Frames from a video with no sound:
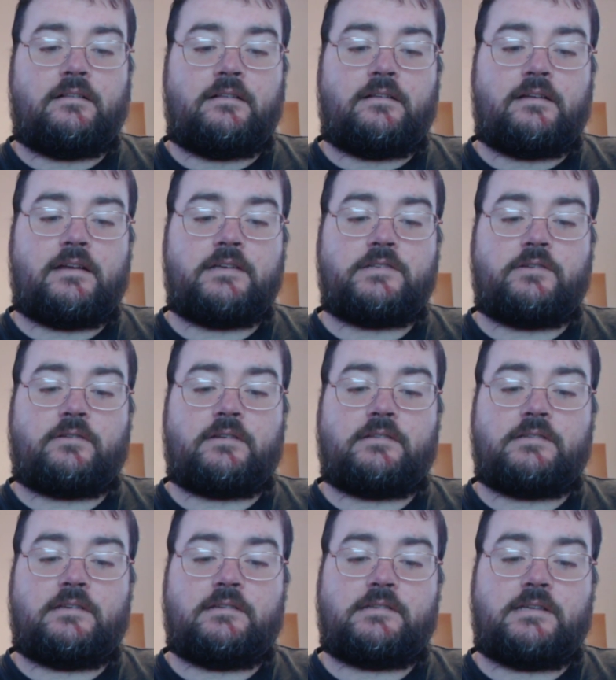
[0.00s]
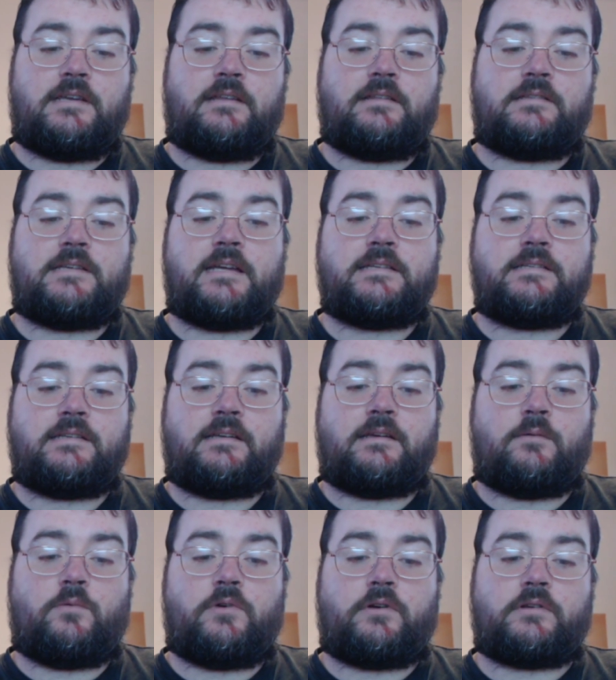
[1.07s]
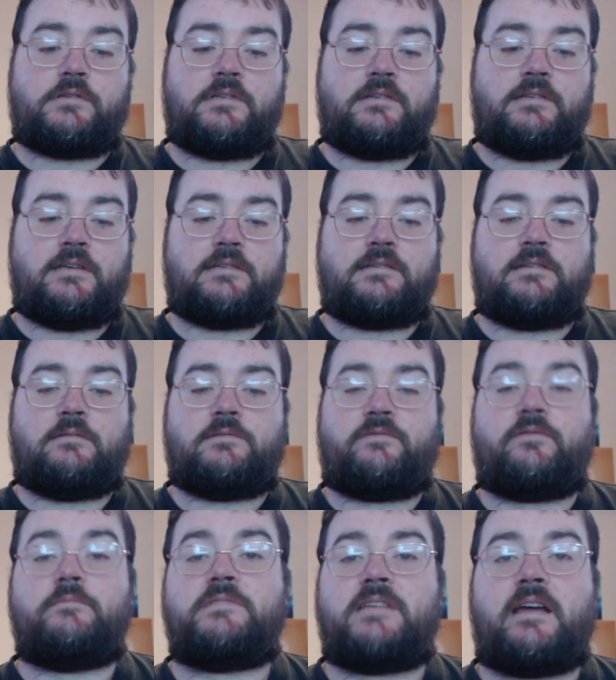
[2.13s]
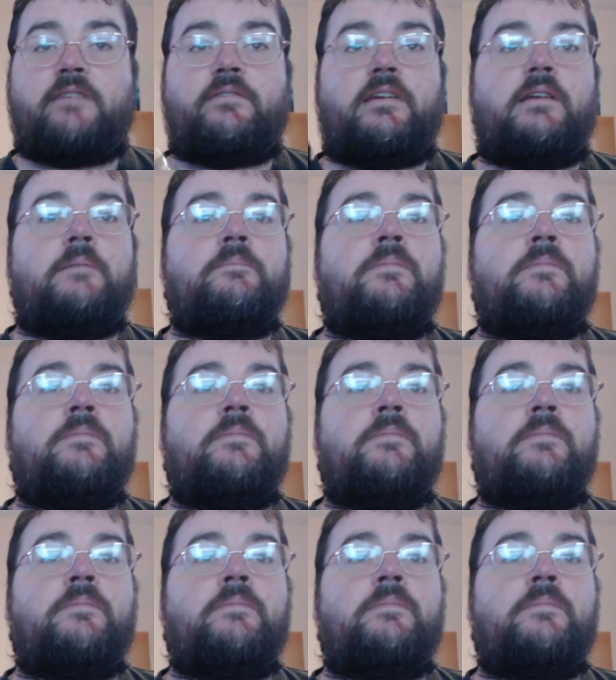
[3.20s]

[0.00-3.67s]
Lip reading: As you can see, the testing, it works. Yes, it is from Zavi.